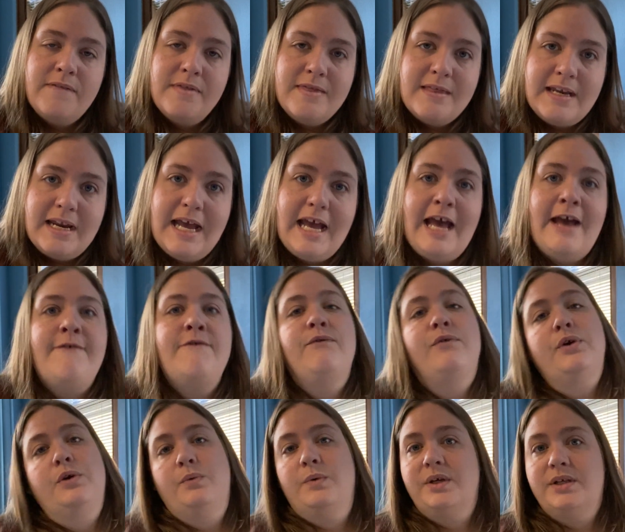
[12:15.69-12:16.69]
that
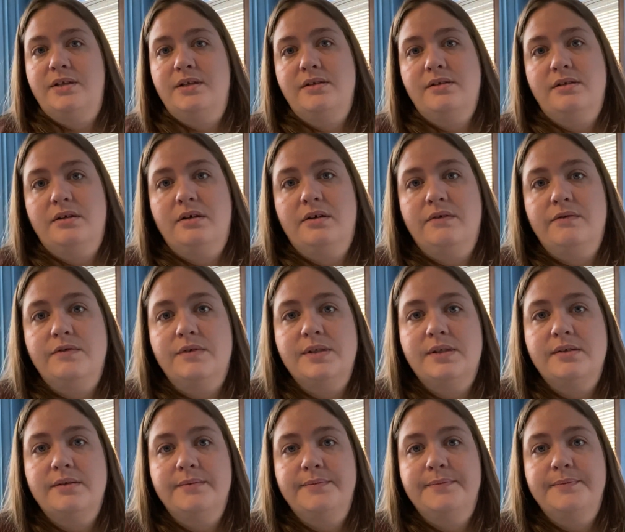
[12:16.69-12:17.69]
everyone deserves.